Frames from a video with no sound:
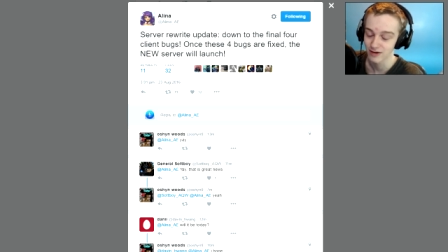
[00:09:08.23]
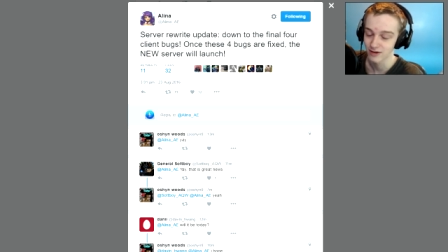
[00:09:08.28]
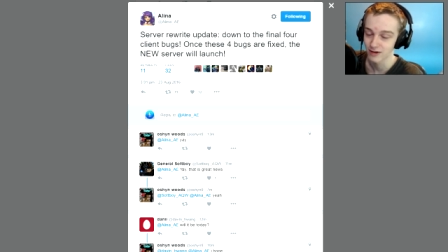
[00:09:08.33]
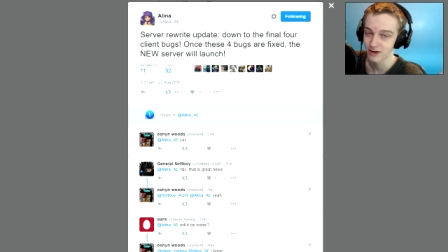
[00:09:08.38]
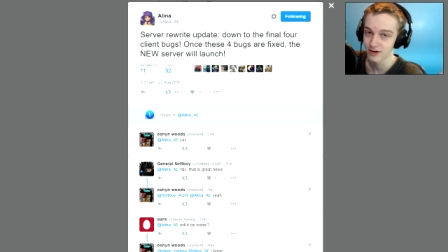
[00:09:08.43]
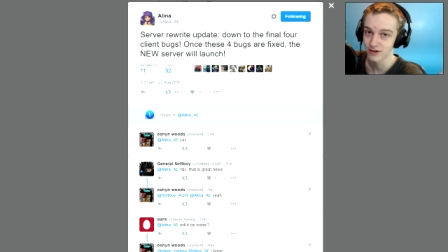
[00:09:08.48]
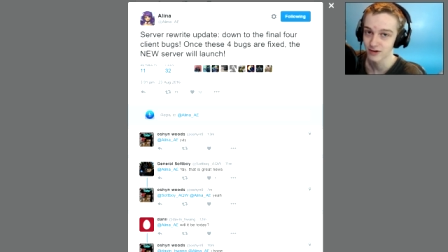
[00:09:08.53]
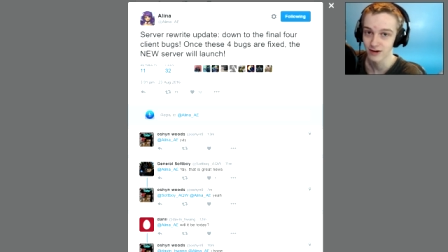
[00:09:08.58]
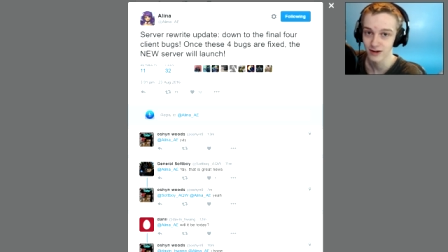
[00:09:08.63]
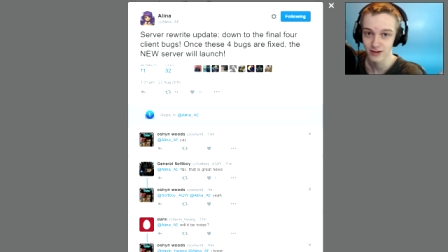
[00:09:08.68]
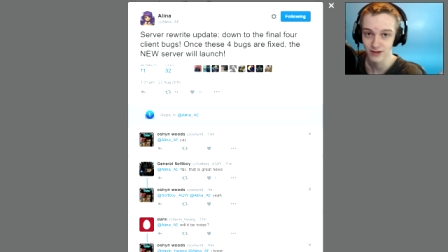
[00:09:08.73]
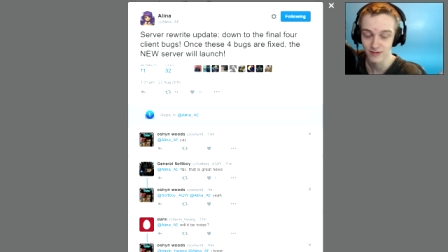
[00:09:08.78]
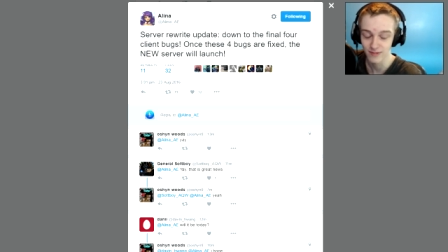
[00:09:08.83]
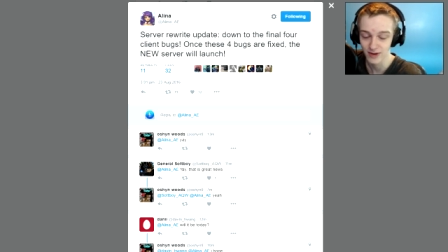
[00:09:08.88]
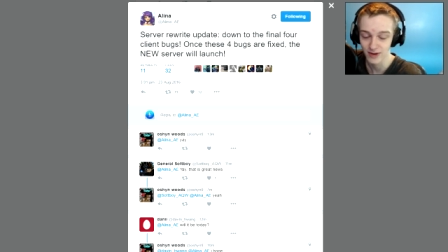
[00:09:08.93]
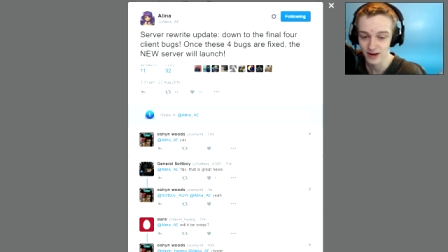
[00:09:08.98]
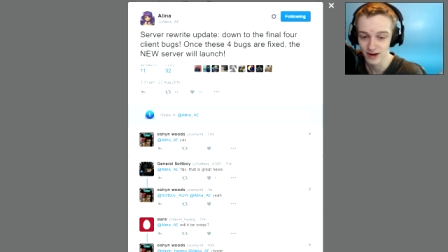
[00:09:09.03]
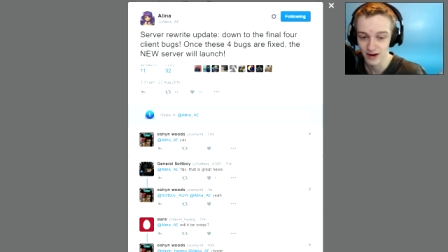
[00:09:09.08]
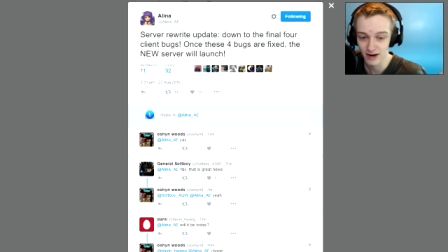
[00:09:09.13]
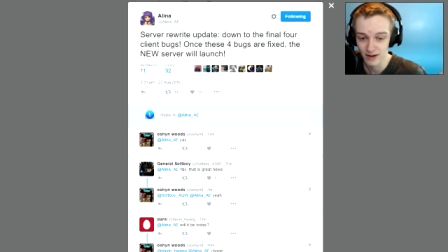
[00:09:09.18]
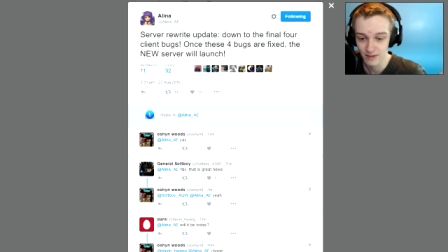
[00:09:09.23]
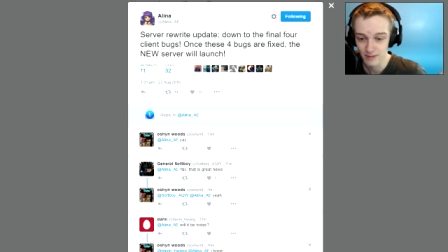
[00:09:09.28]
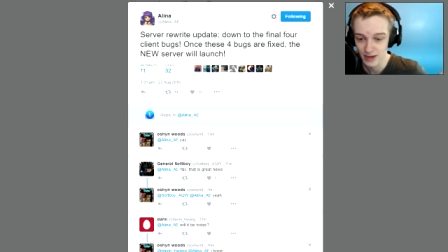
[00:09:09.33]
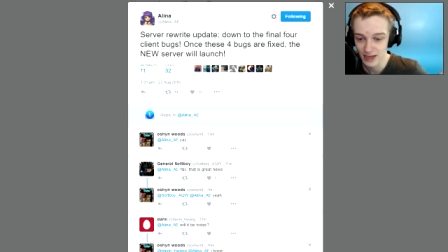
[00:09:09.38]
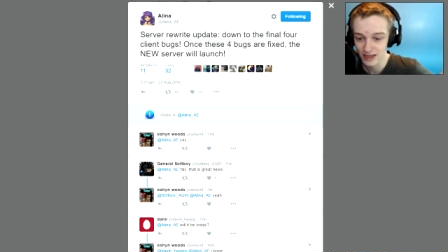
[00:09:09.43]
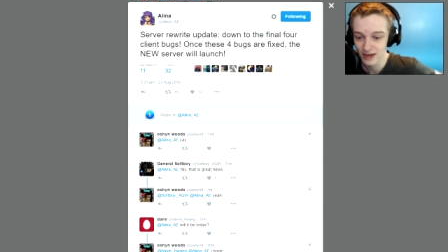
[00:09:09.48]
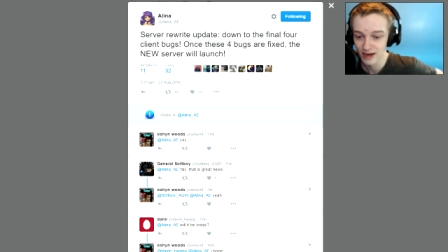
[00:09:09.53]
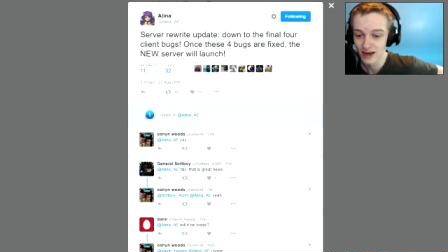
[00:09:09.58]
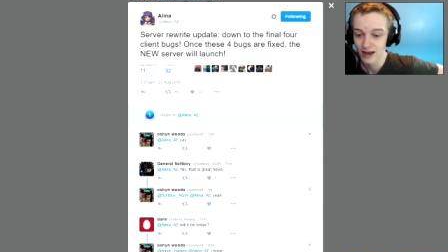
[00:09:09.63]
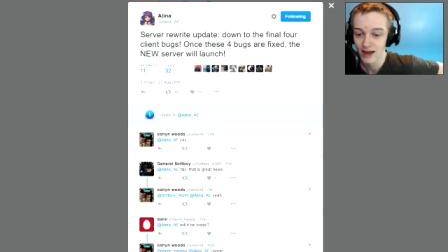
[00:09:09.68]
or underestimated, I
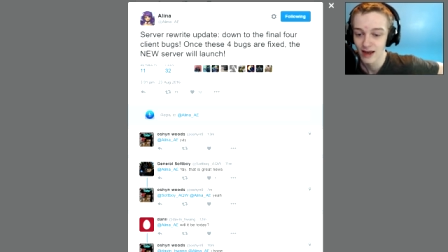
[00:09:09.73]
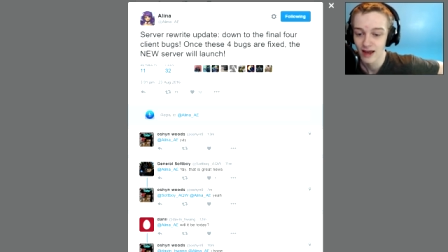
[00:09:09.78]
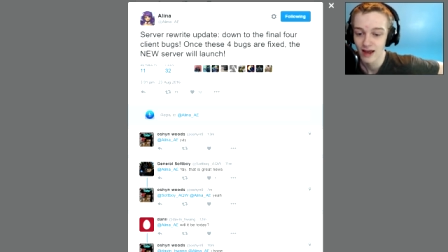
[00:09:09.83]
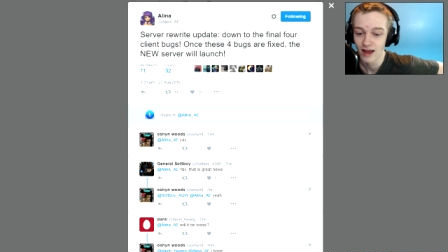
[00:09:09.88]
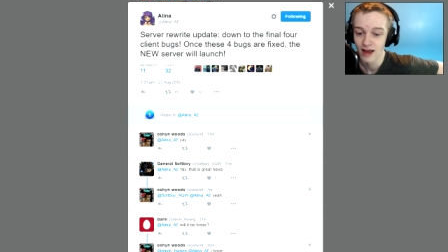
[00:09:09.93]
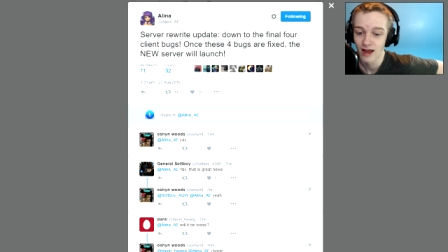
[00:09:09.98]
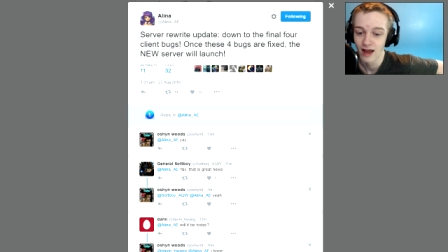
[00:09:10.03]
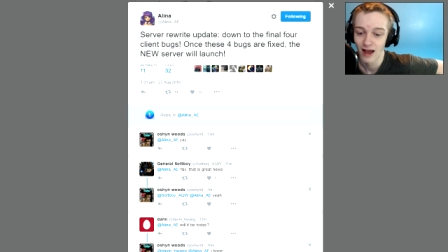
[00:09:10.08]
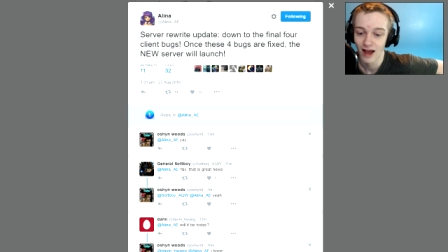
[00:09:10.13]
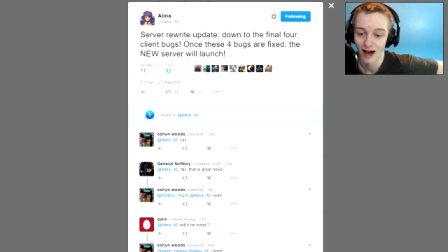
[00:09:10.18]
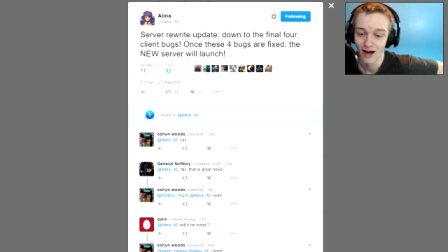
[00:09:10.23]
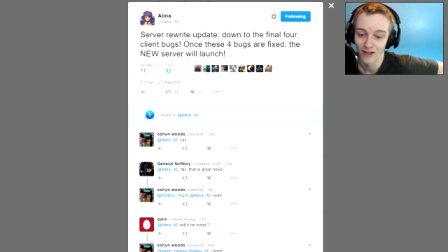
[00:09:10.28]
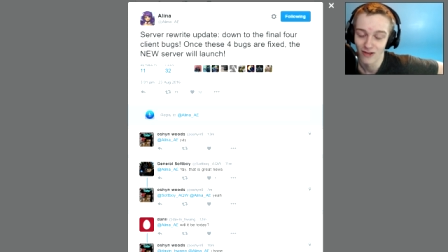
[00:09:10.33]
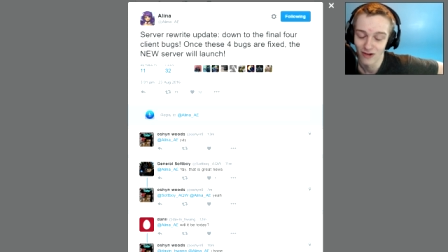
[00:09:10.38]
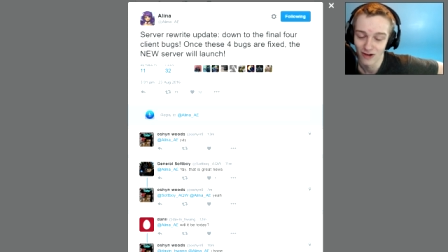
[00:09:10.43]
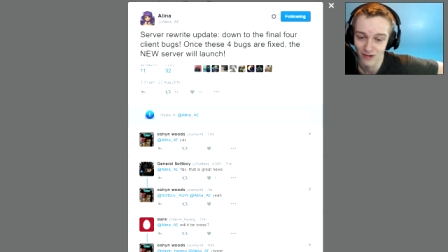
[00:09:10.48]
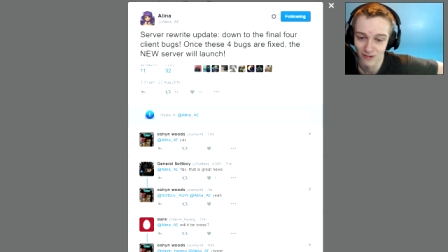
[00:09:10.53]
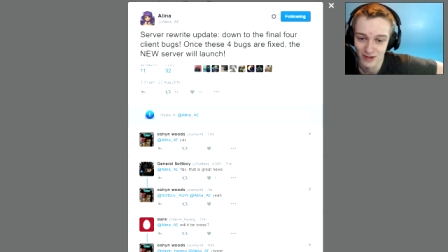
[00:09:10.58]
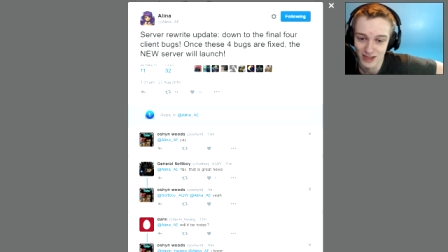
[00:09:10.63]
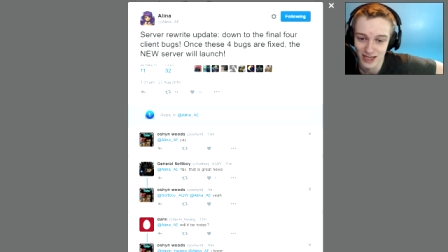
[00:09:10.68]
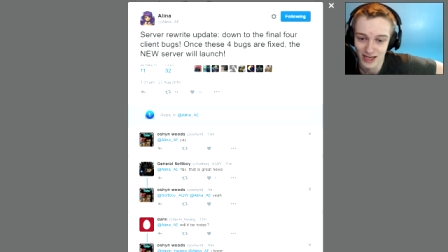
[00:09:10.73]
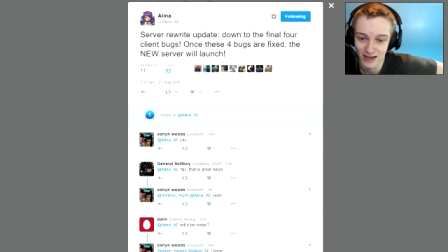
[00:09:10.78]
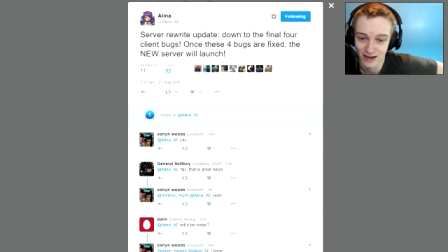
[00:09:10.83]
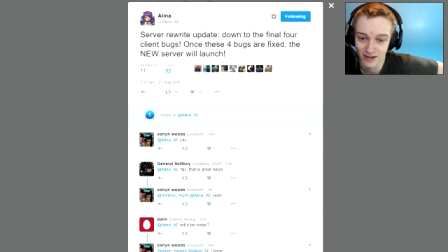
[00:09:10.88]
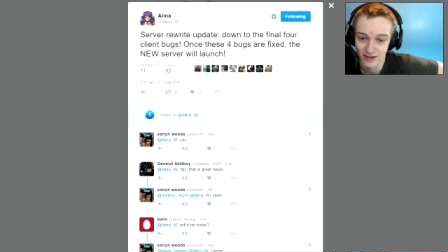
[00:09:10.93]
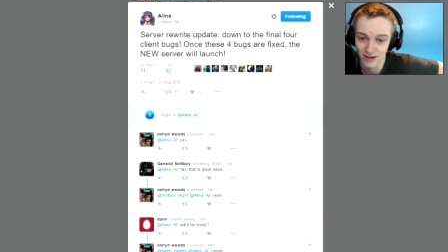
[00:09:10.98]
mean, how long it would take.